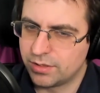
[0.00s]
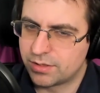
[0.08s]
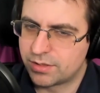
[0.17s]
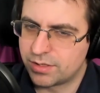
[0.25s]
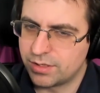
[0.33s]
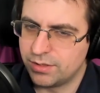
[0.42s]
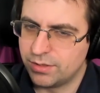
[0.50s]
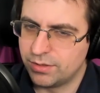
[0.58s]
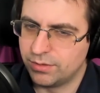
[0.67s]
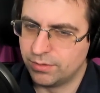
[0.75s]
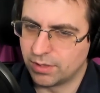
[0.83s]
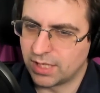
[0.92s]

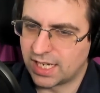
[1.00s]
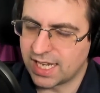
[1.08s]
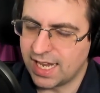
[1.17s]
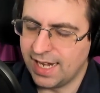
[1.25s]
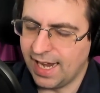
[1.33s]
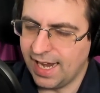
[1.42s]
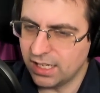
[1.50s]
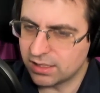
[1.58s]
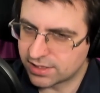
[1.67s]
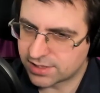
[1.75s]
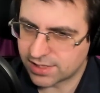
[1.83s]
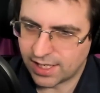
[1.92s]
do like an
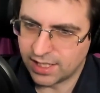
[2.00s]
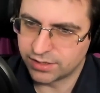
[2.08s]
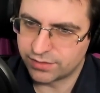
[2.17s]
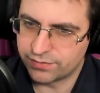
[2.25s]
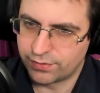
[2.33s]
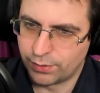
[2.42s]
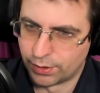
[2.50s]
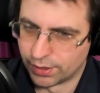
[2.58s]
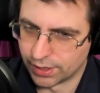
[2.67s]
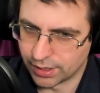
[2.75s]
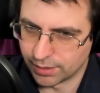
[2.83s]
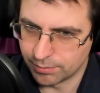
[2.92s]
anglicized
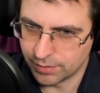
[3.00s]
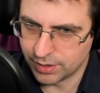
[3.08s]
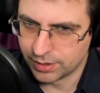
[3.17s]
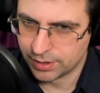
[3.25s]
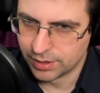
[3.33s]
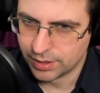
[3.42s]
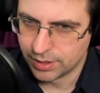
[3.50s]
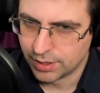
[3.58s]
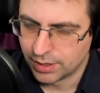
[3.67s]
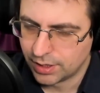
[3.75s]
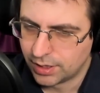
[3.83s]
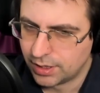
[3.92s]
form,
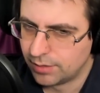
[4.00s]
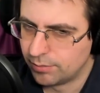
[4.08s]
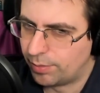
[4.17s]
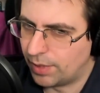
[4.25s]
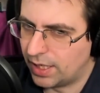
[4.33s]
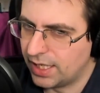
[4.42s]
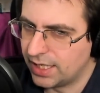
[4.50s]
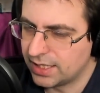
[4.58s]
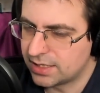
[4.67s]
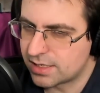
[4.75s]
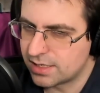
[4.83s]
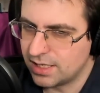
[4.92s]
but
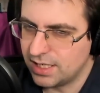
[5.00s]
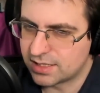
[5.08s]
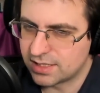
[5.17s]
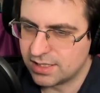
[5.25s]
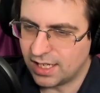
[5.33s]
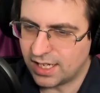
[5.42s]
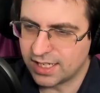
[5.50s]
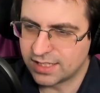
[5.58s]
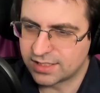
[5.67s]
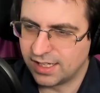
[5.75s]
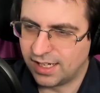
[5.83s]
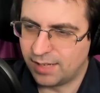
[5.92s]
it's not
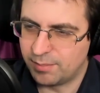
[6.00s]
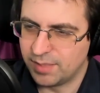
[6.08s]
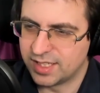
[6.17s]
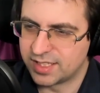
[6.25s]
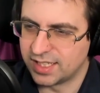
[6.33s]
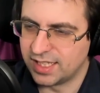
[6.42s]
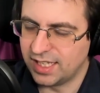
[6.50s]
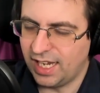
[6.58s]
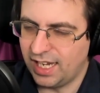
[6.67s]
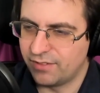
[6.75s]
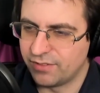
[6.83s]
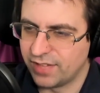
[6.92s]
as common to
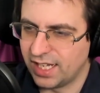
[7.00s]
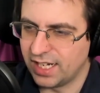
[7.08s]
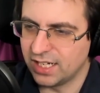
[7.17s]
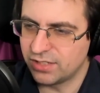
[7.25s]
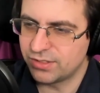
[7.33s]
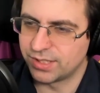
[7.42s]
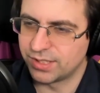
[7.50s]
have that extra